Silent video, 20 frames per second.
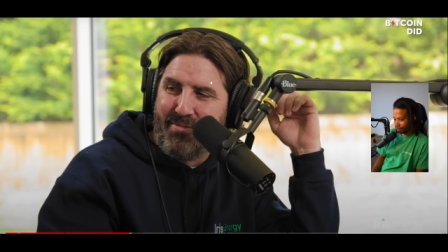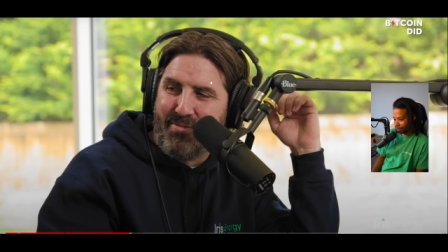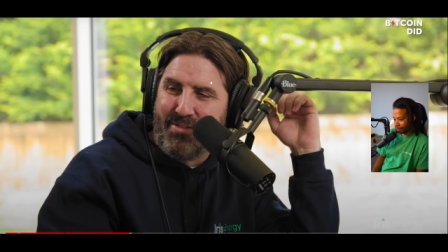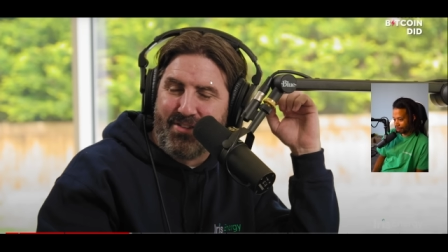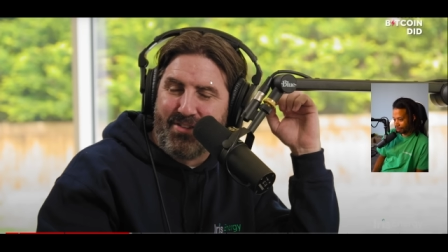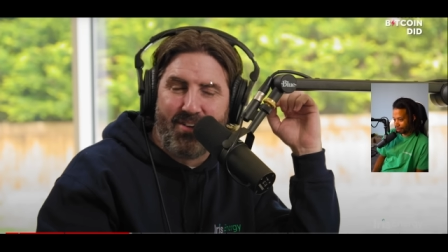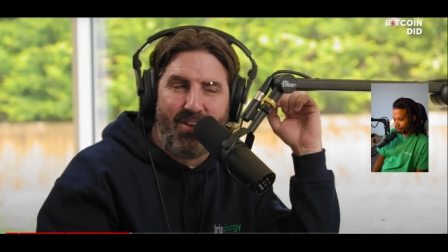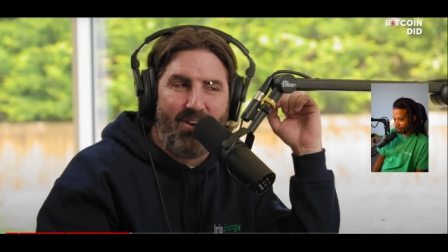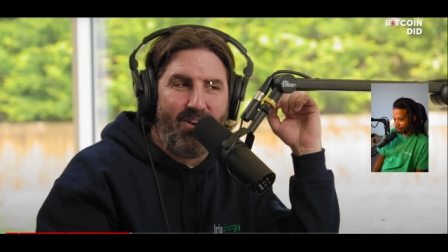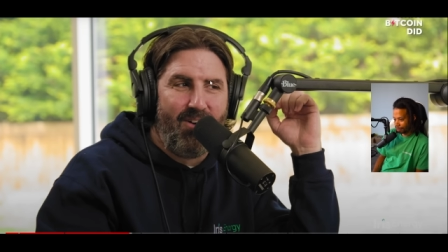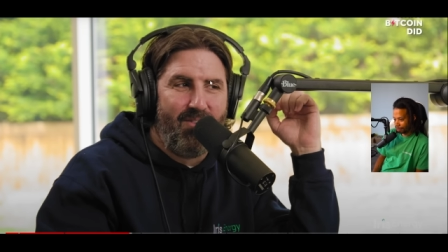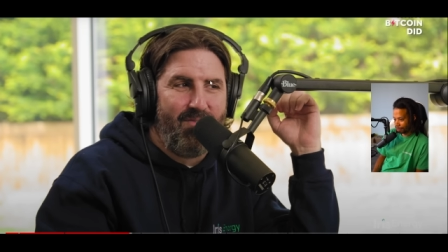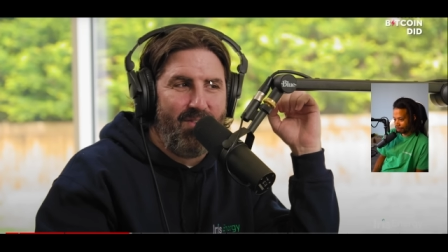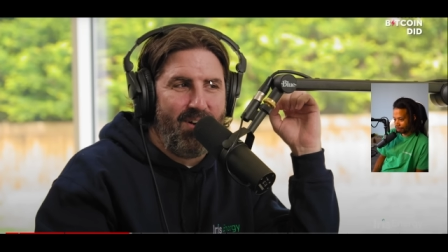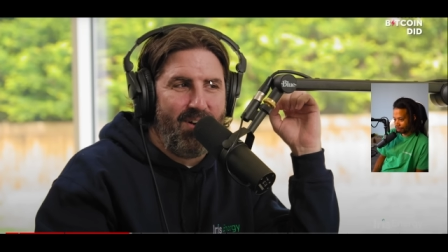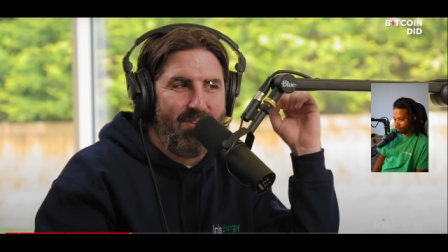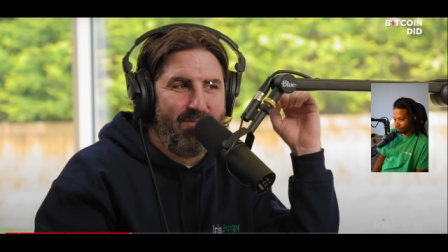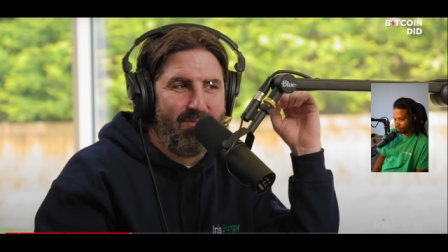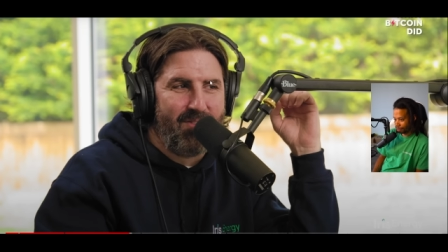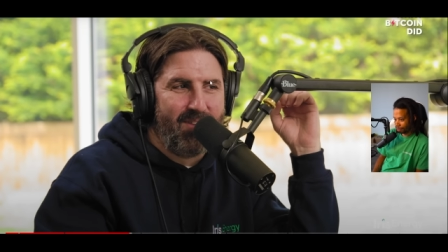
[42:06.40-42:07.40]
the Richard Hart
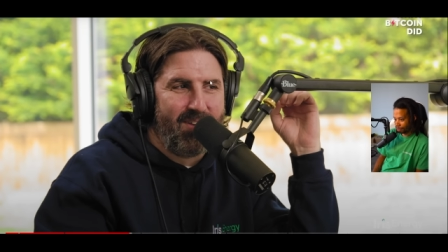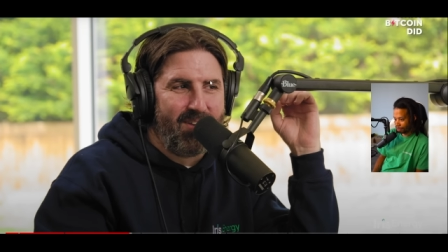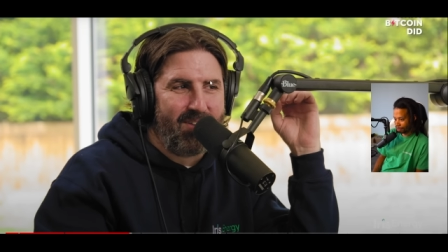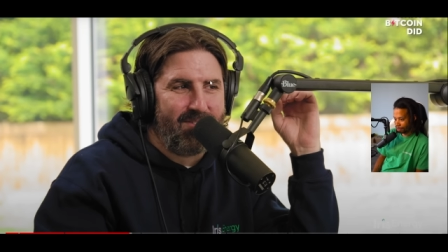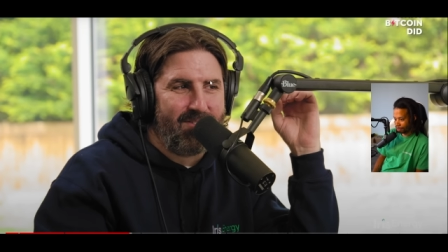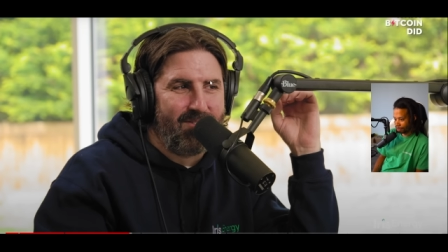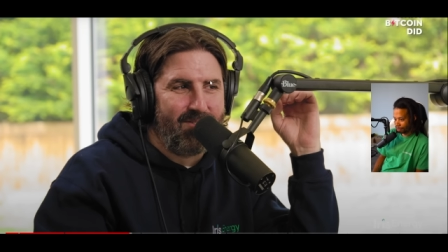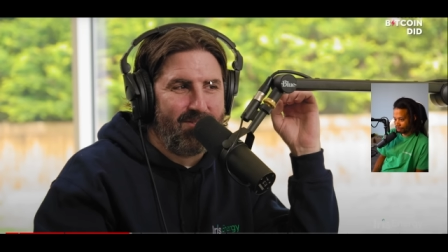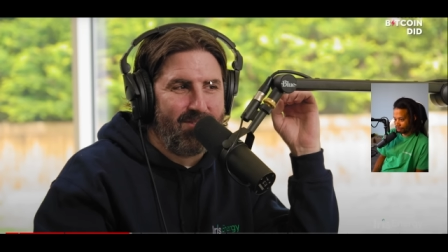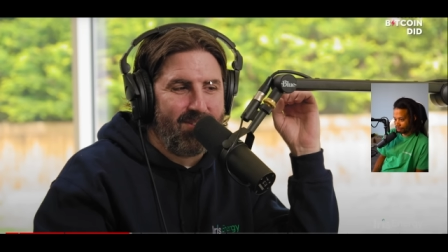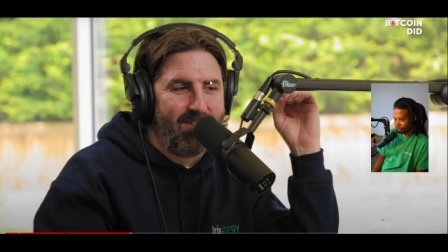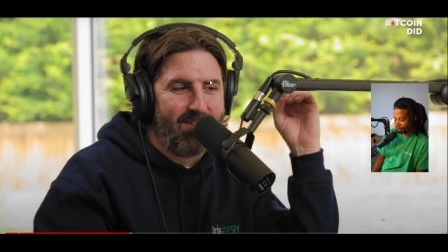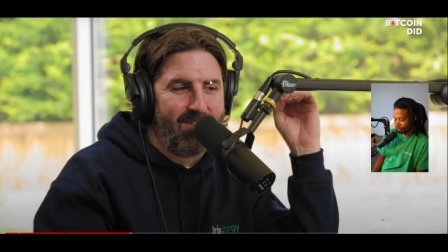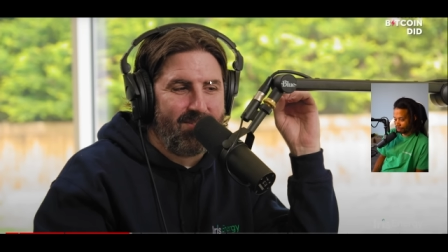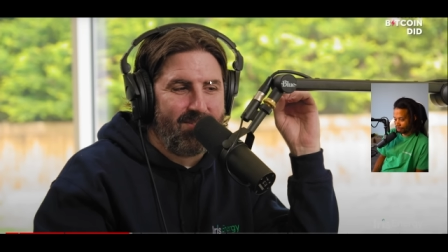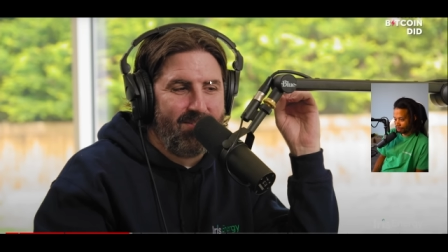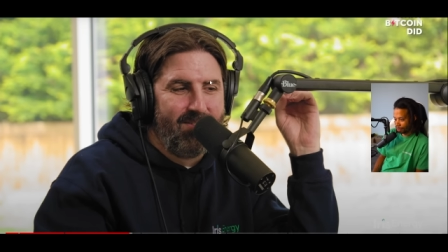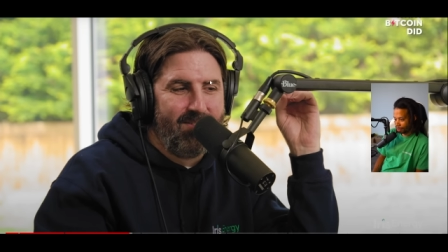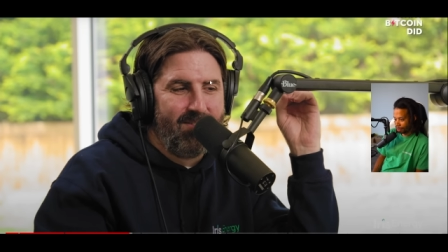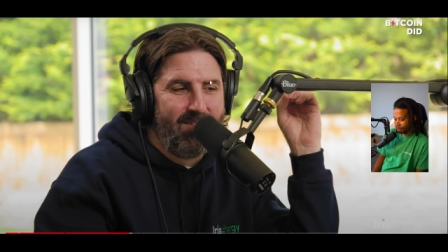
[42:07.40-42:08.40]
fire for the next 2
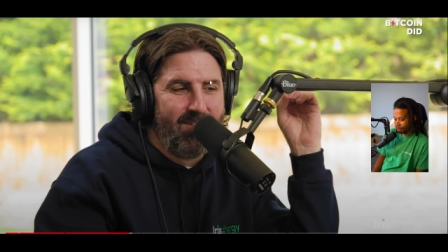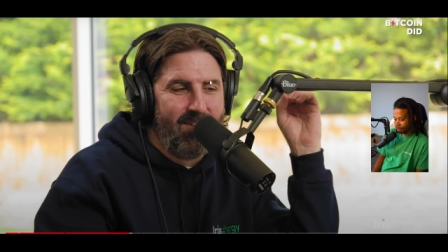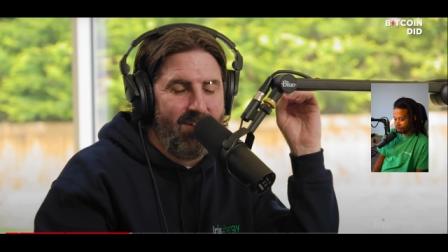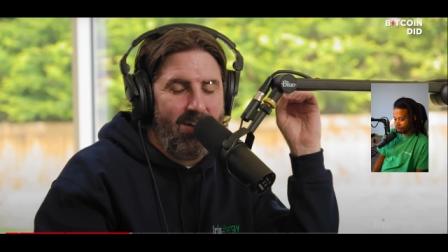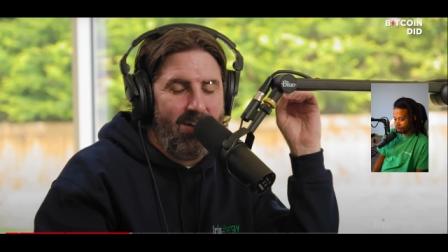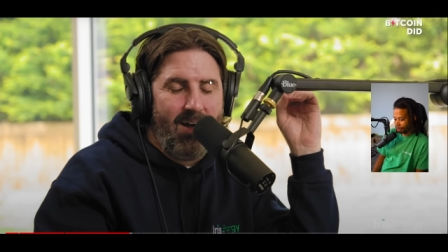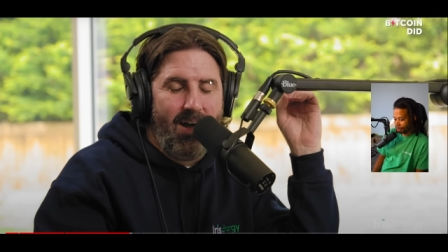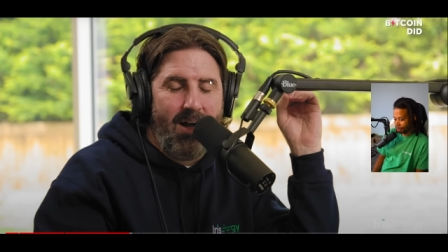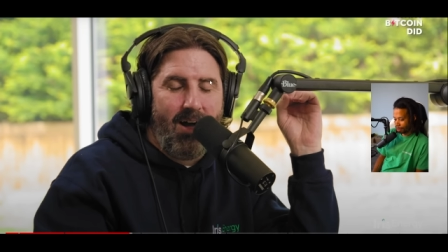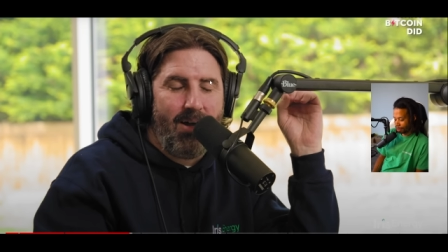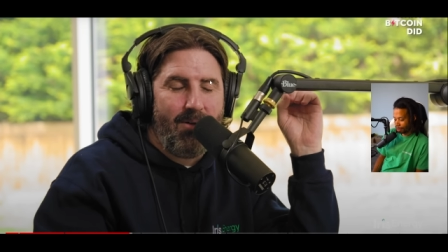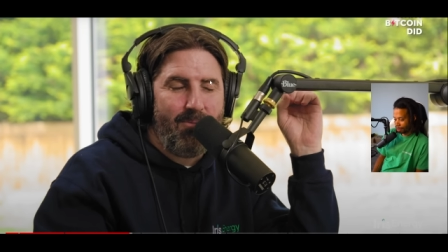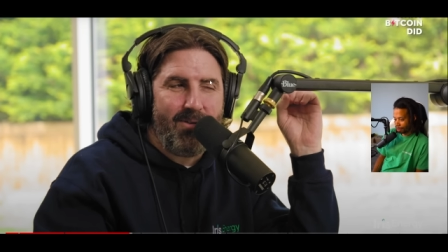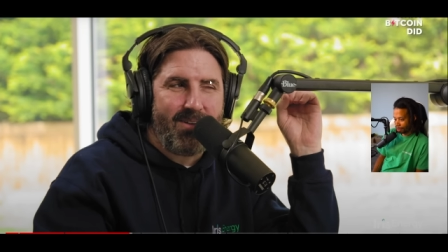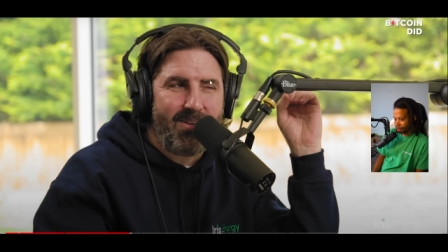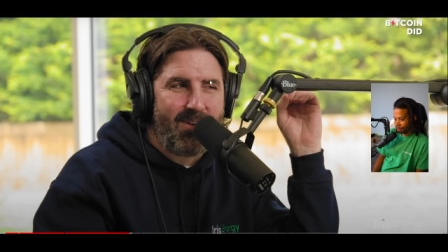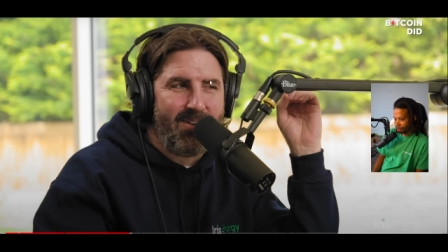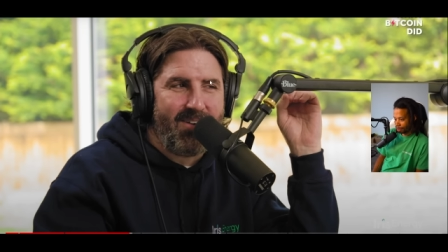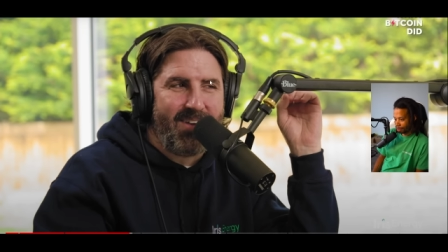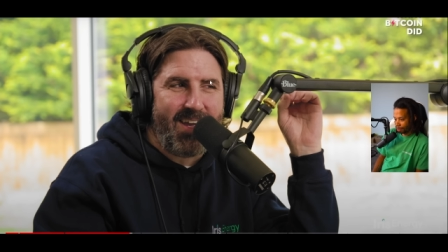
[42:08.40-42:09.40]
years. I
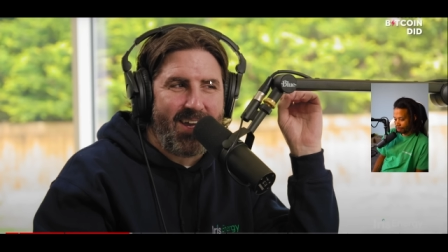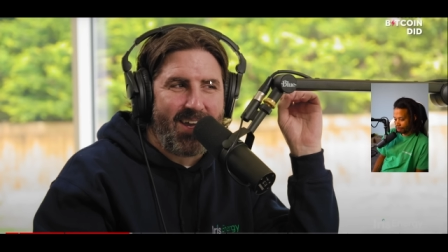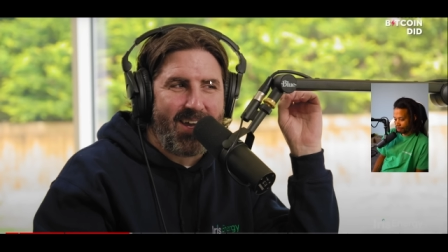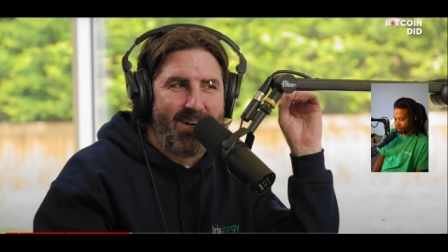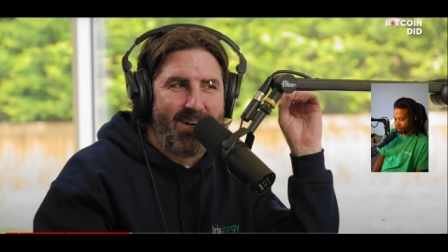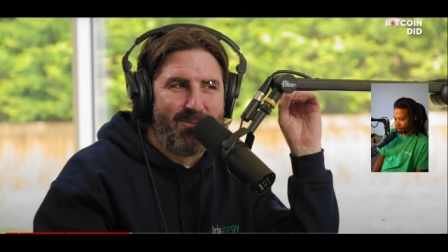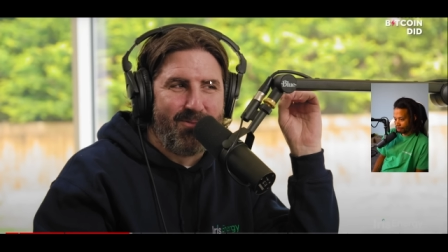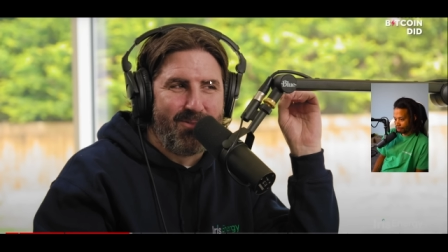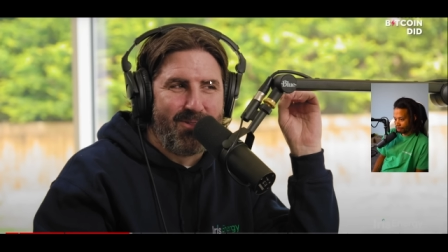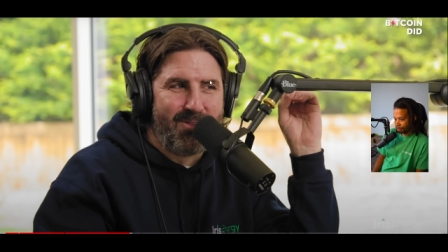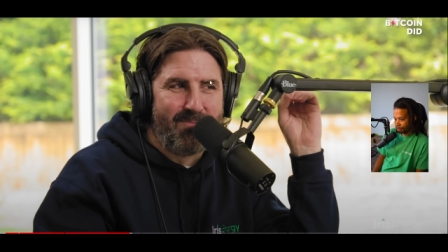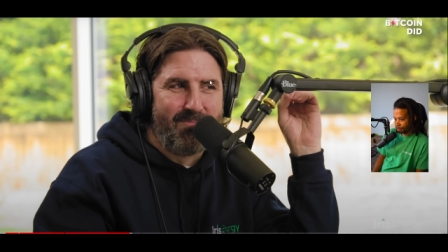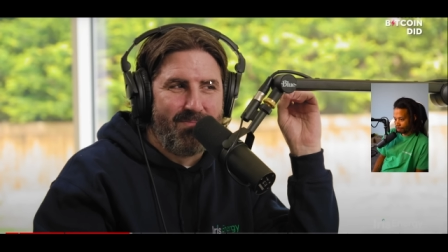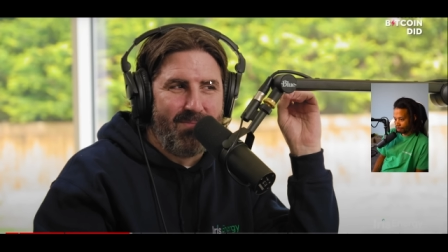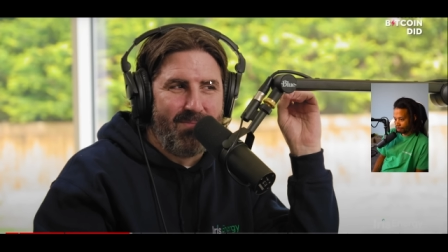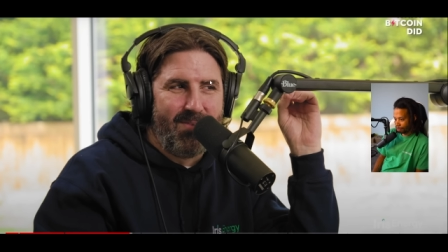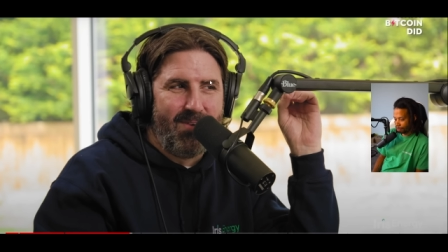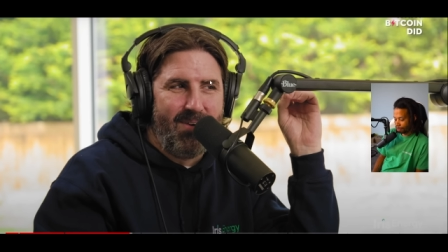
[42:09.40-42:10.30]
want to go and hang out with him.